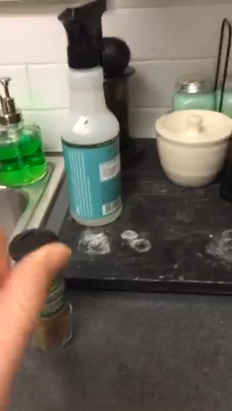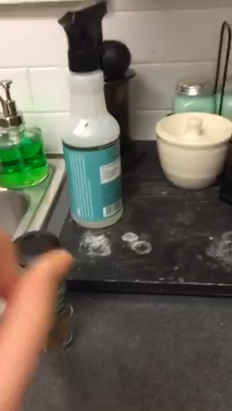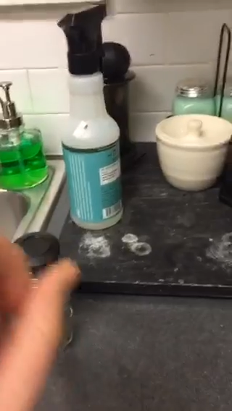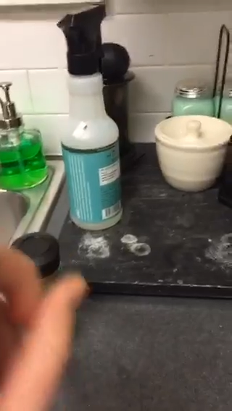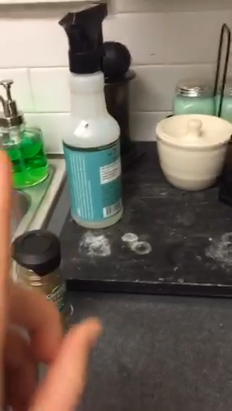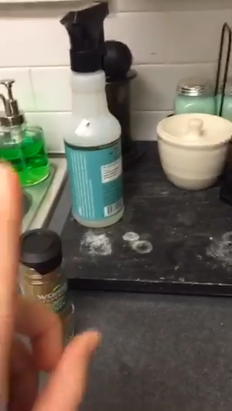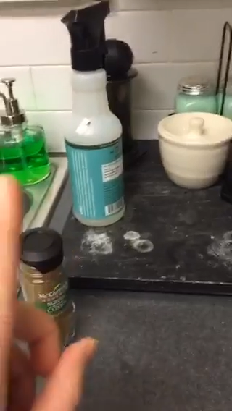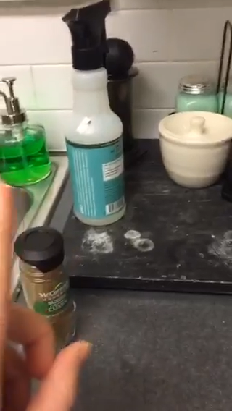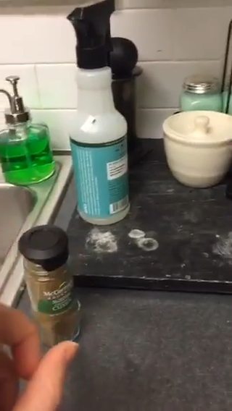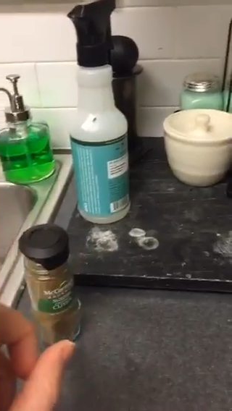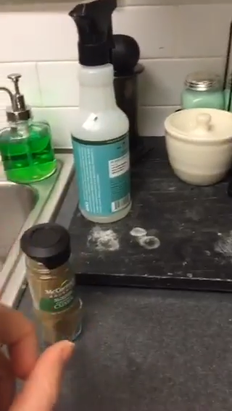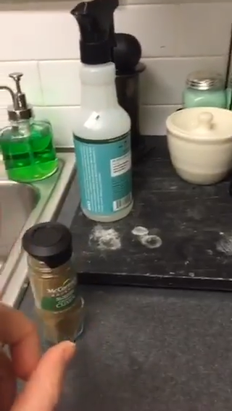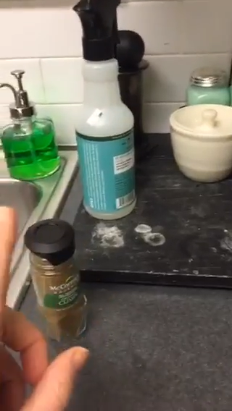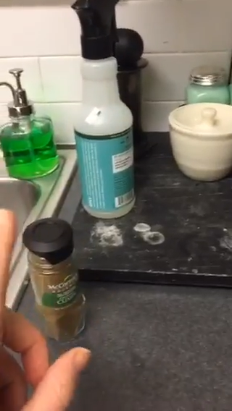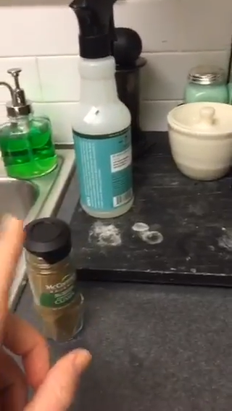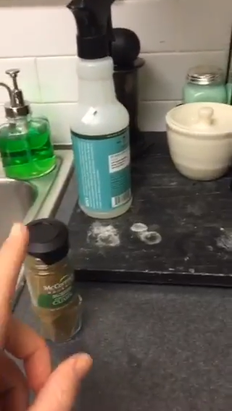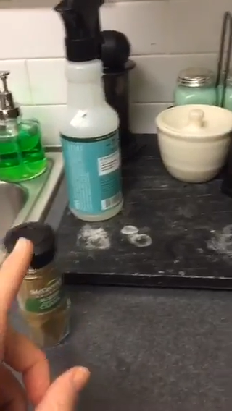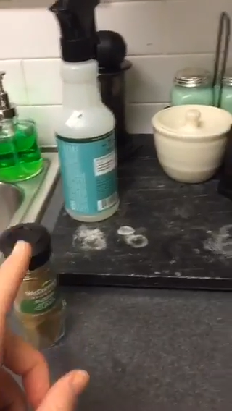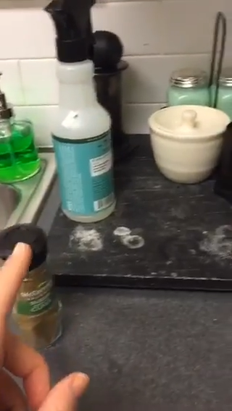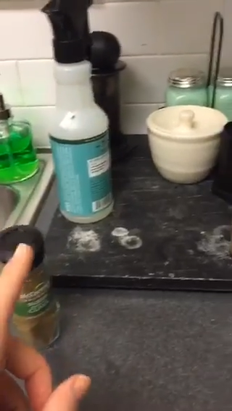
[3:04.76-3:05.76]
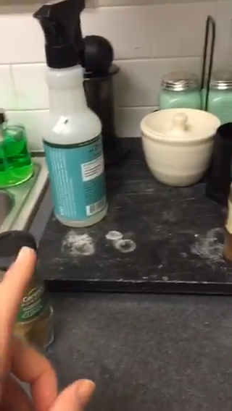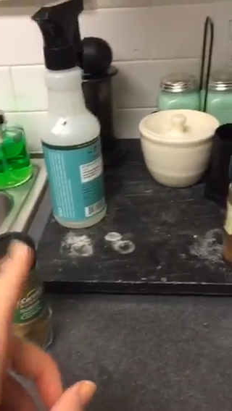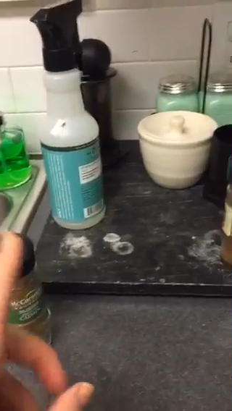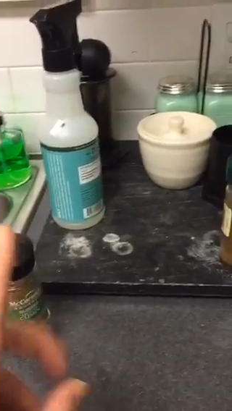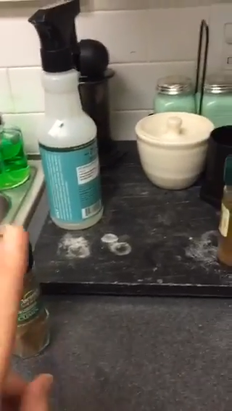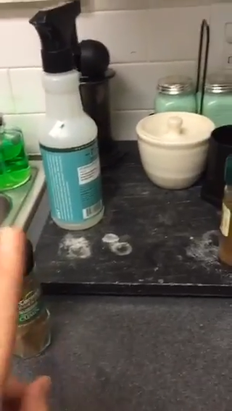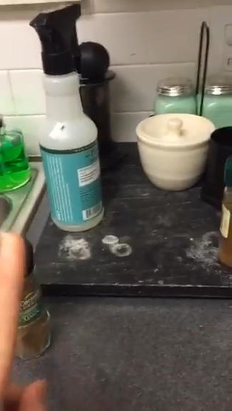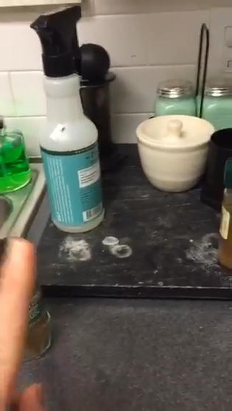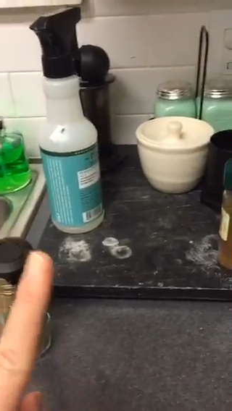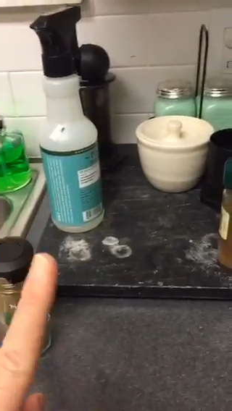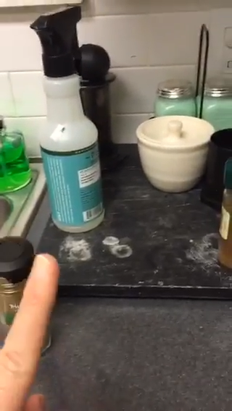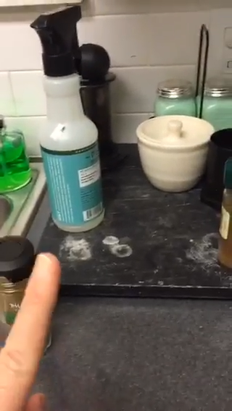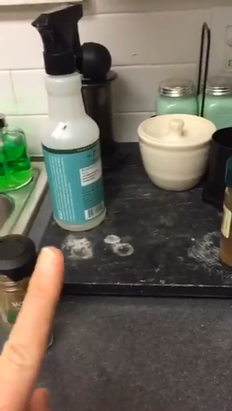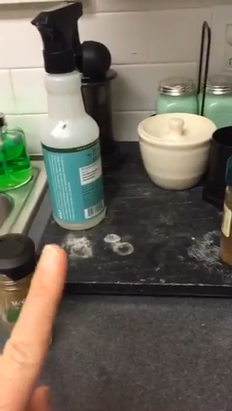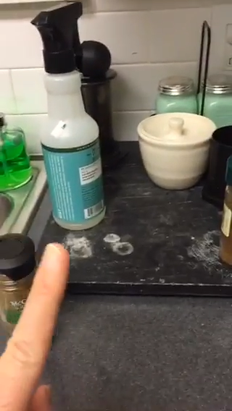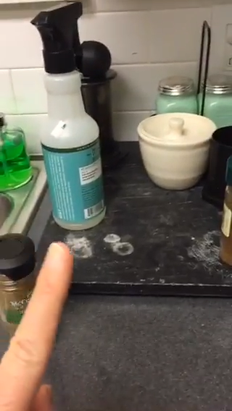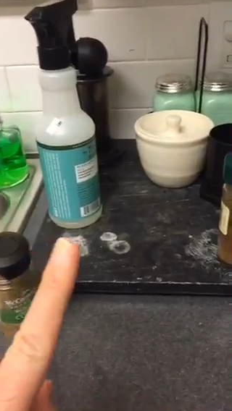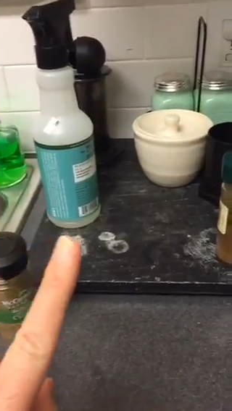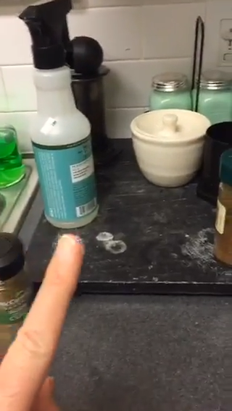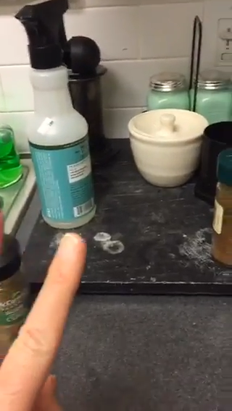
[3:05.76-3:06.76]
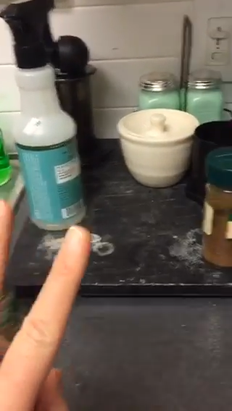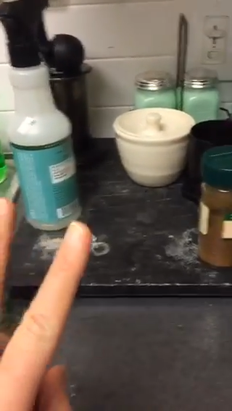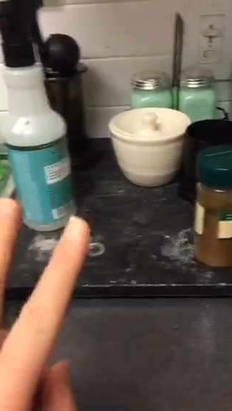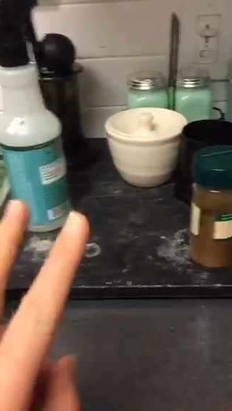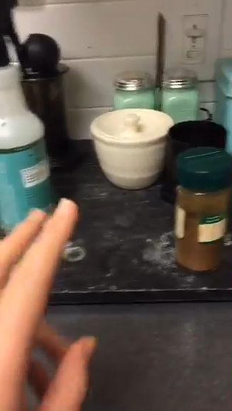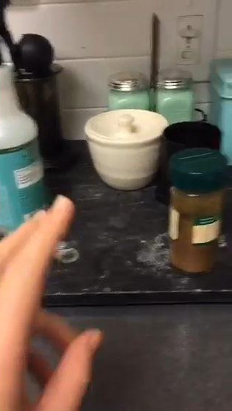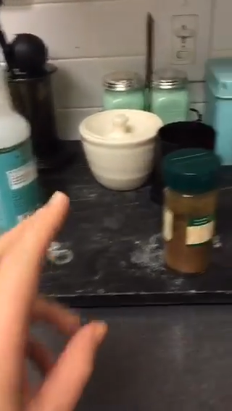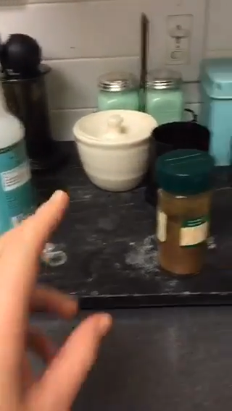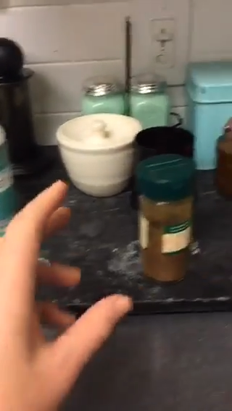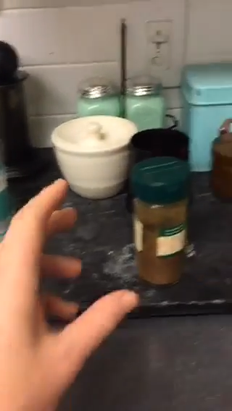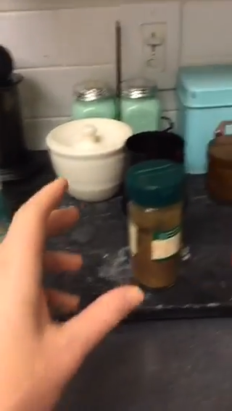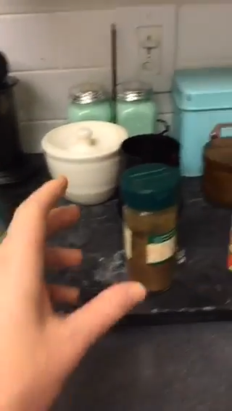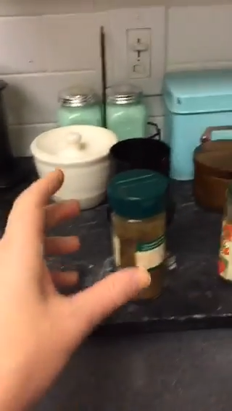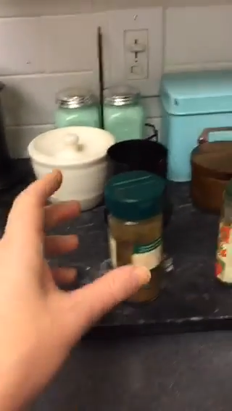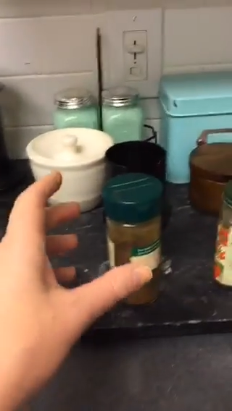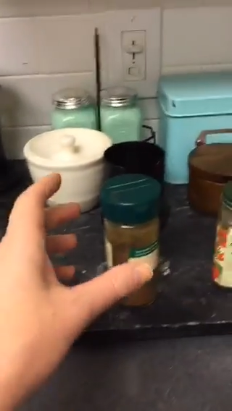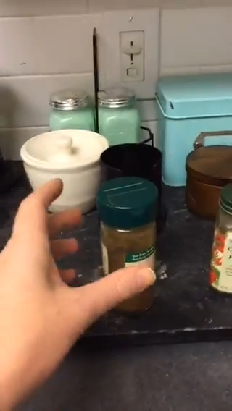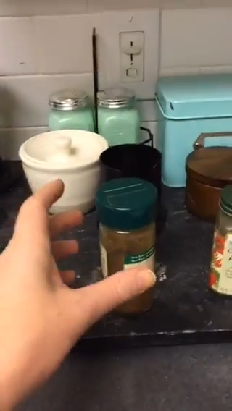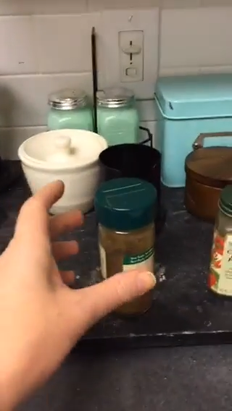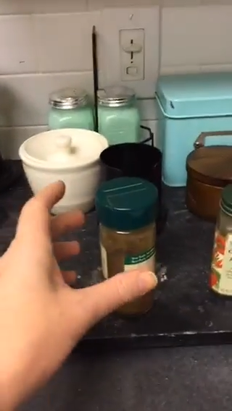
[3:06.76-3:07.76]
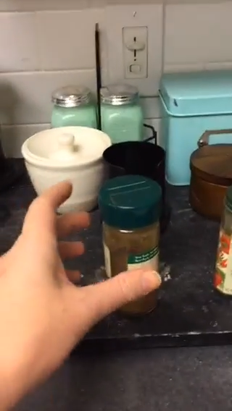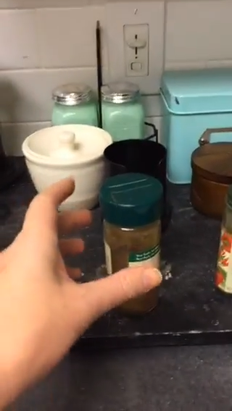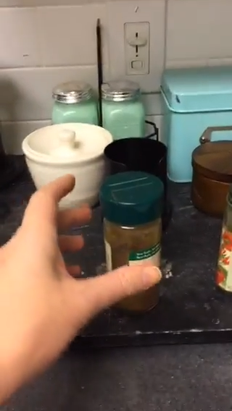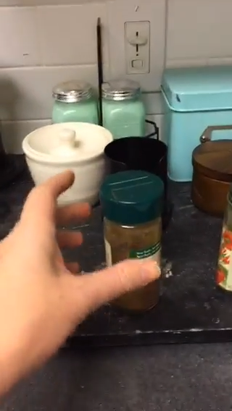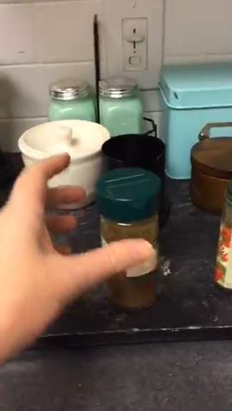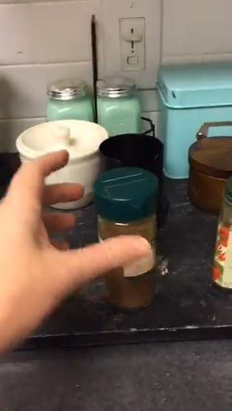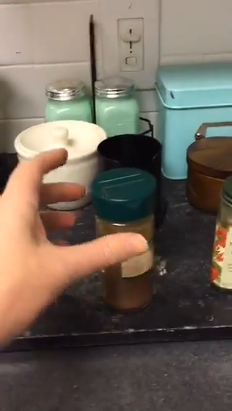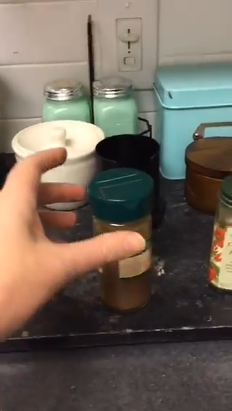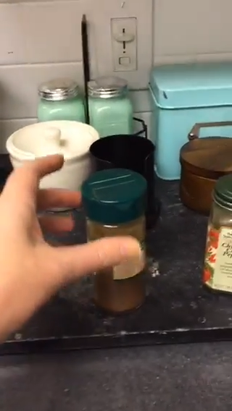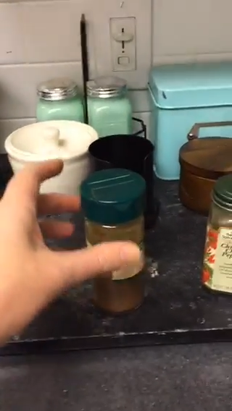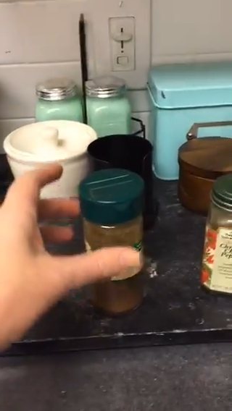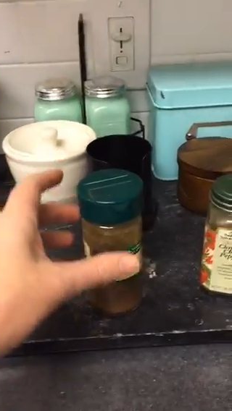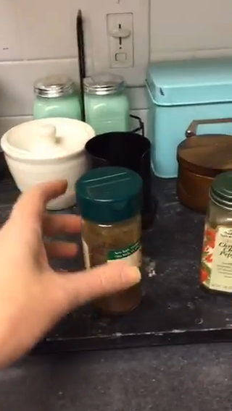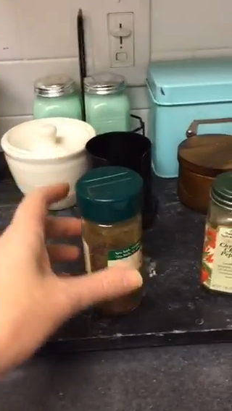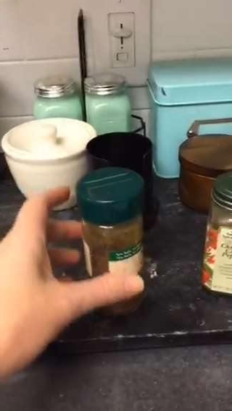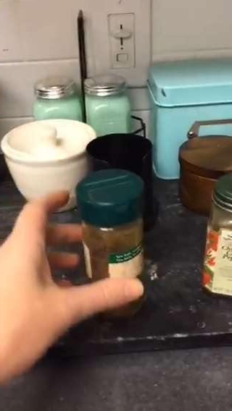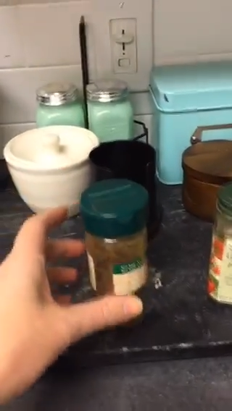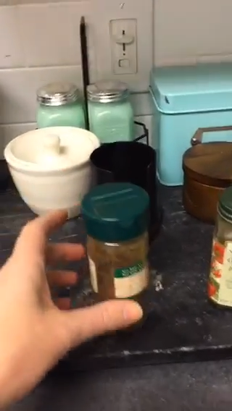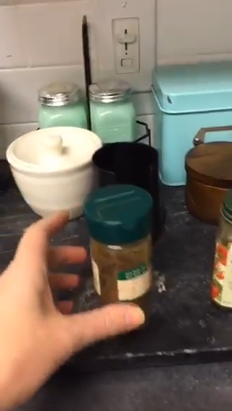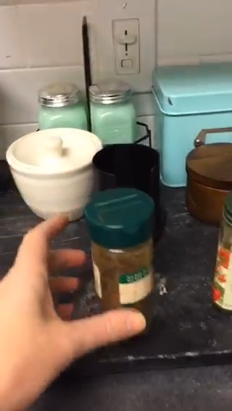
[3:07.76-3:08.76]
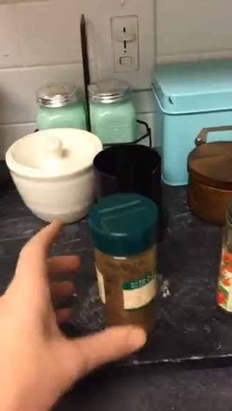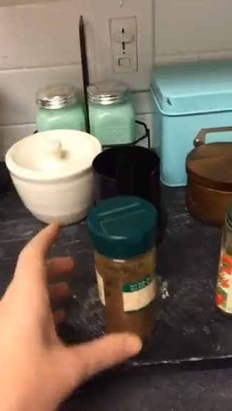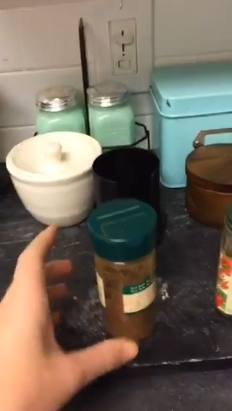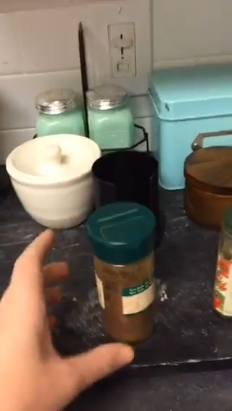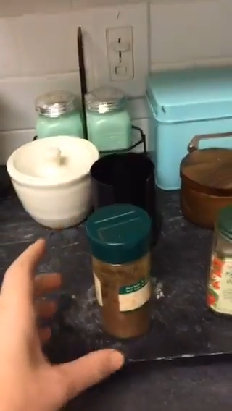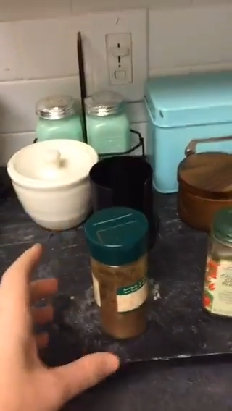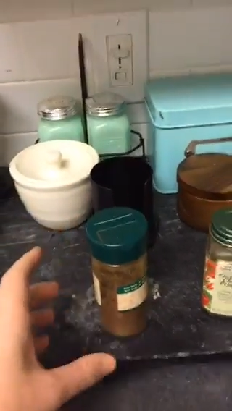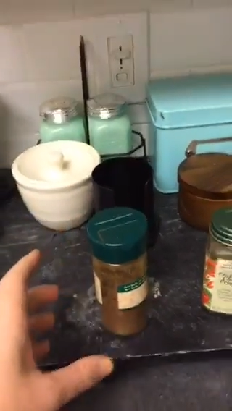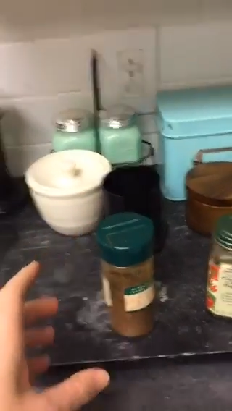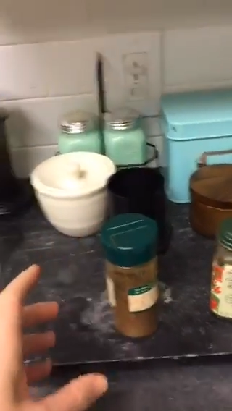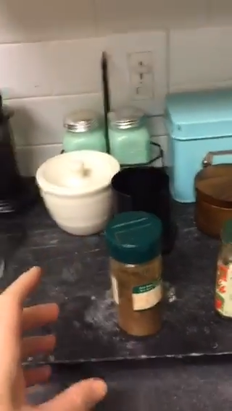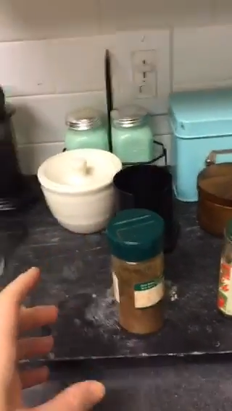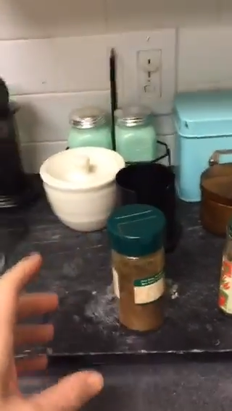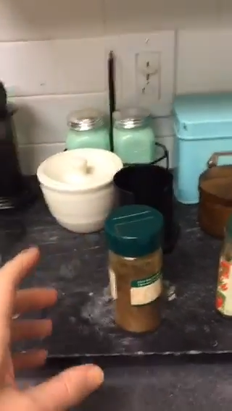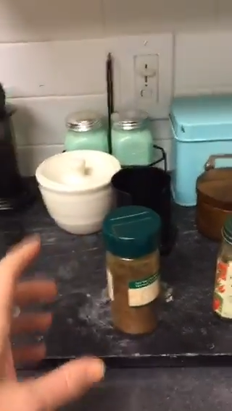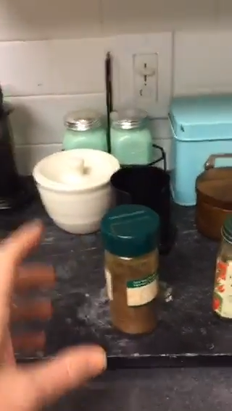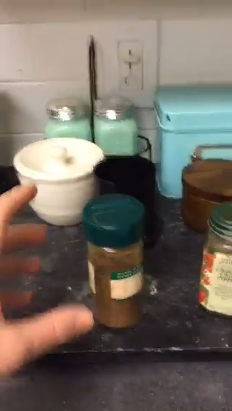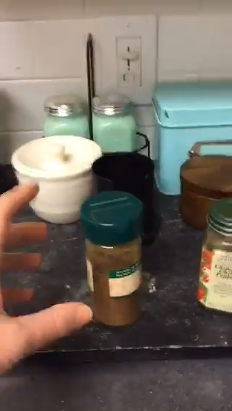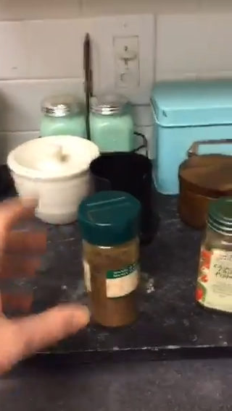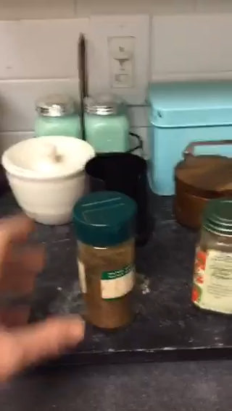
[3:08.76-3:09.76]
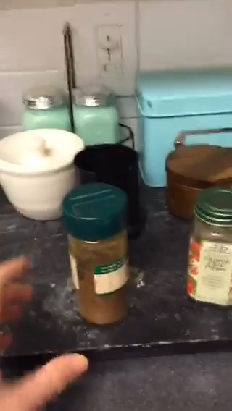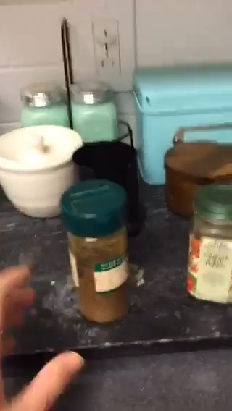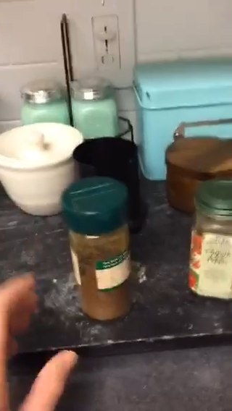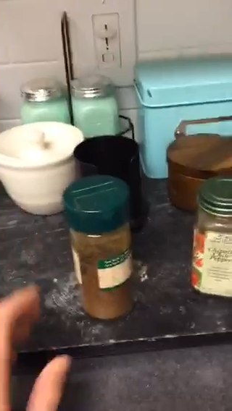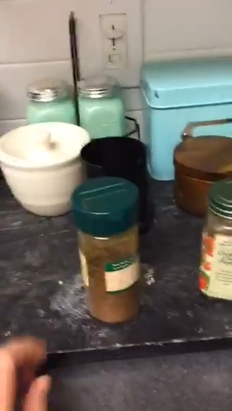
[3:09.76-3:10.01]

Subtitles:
Nobody's mouth can be seen.